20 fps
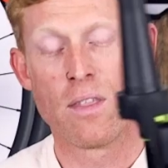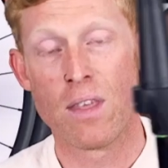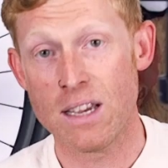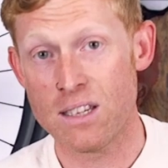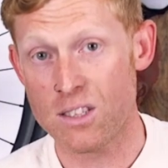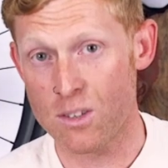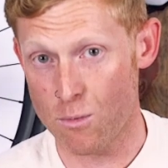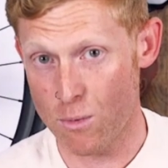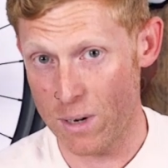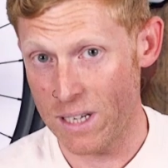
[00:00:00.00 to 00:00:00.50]

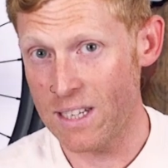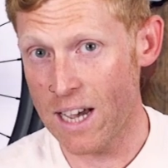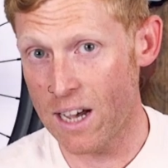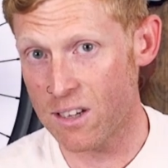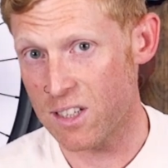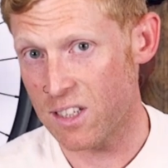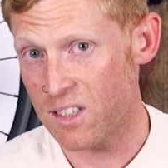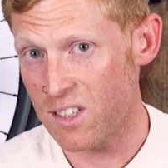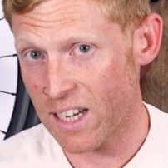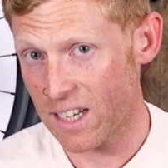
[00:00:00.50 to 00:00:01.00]
This
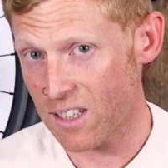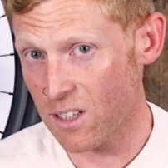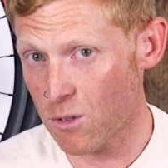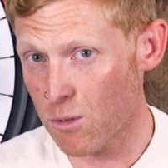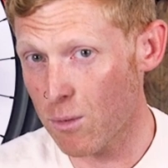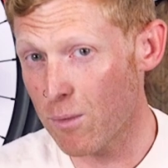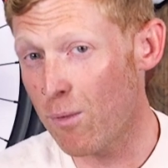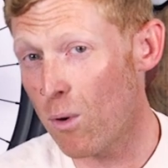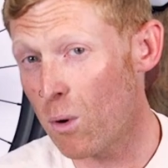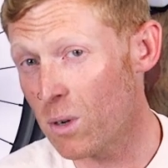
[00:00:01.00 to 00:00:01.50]
retails at
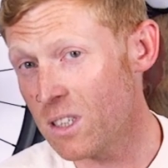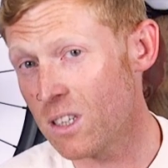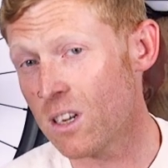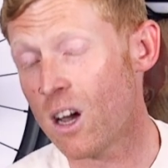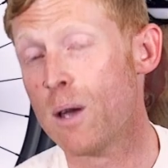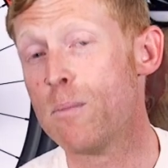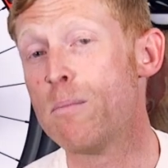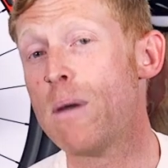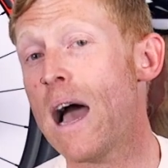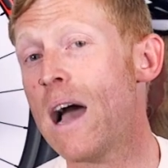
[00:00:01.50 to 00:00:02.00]

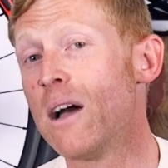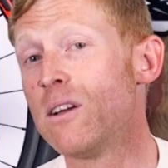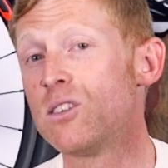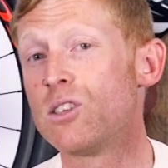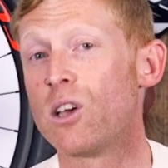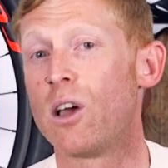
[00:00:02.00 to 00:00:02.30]
£649,